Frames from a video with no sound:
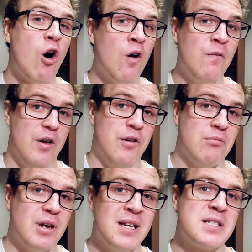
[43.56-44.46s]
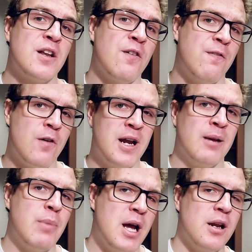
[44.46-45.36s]
oven instead of
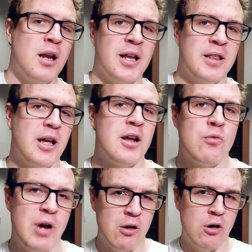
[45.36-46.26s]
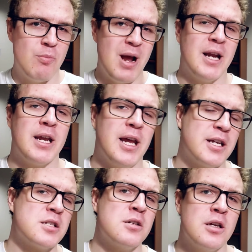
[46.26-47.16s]
frying pan like the regular
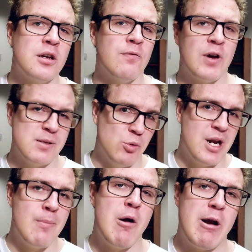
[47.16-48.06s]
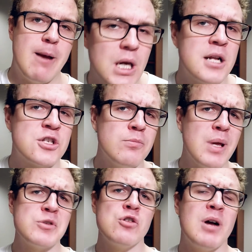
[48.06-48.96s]
pancakes, for example, in America. And
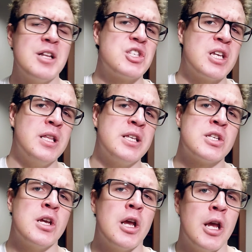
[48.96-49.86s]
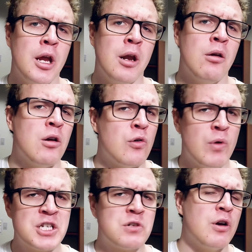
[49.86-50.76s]
sometimes you might see this in
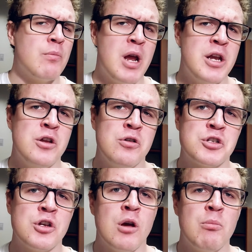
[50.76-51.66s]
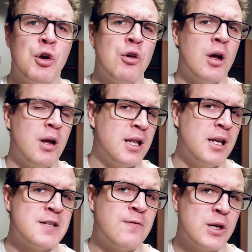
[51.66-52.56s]
restaurant menus, but at
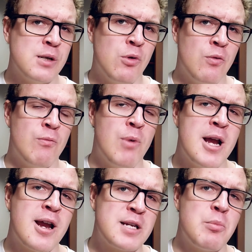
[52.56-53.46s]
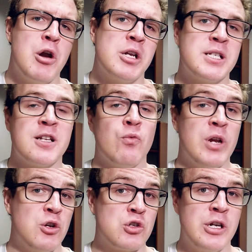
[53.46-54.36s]
least, for example, my experience is that we
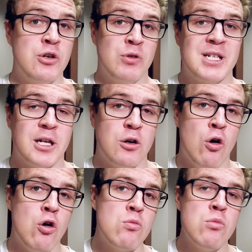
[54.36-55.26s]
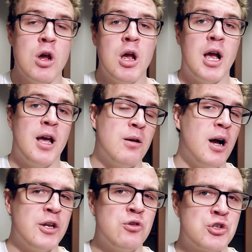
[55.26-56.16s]
usually do this at home, and
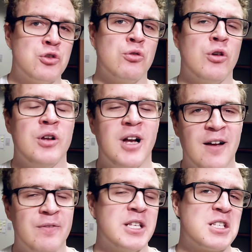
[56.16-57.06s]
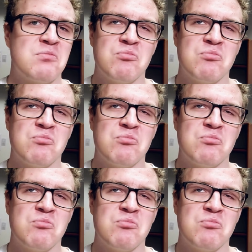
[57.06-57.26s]
I used to have this